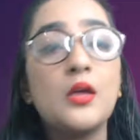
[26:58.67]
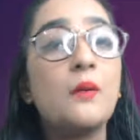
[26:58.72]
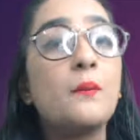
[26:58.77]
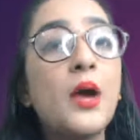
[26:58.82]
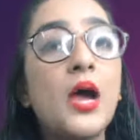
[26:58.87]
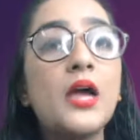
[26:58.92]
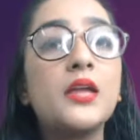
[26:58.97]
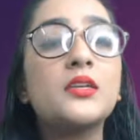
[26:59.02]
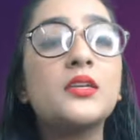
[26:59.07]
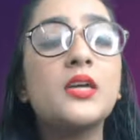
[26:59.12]

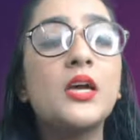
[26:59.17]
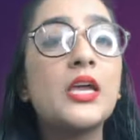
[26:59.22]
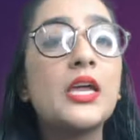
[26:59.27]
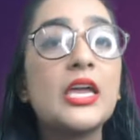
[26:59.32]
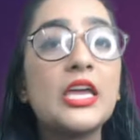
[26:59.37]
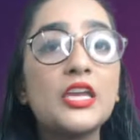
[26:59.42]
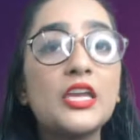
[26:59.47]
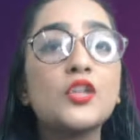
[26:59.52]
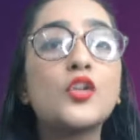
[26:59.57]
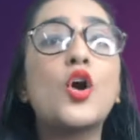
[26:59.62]
But
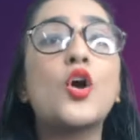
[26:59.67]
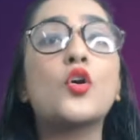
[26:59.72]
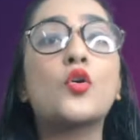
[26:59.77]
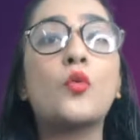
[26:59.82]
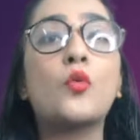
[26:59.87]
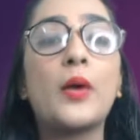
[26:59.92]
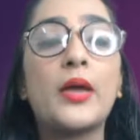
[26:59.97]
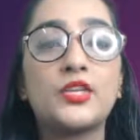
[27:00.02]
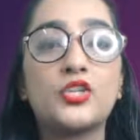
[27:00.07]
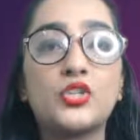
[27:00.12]
in your
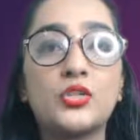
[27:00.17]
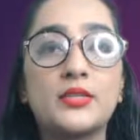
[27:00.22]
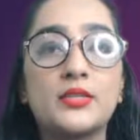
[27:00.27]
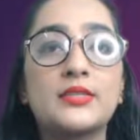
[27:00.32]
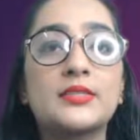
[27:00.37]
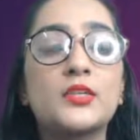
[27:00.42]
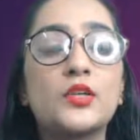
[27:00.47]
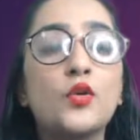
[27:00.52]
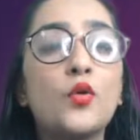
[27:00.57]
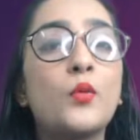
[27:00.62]

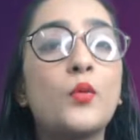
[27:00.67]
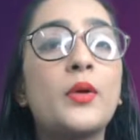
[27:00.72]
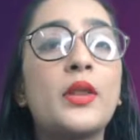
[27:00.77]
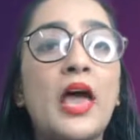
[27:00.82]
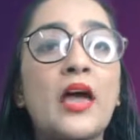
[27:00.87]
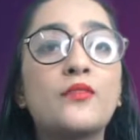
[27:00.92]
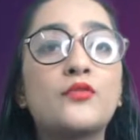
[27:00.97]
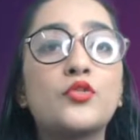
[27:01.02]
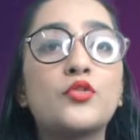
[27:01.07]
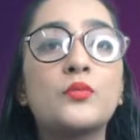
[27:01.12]
questions, you will
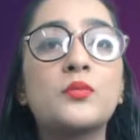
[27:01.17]
have to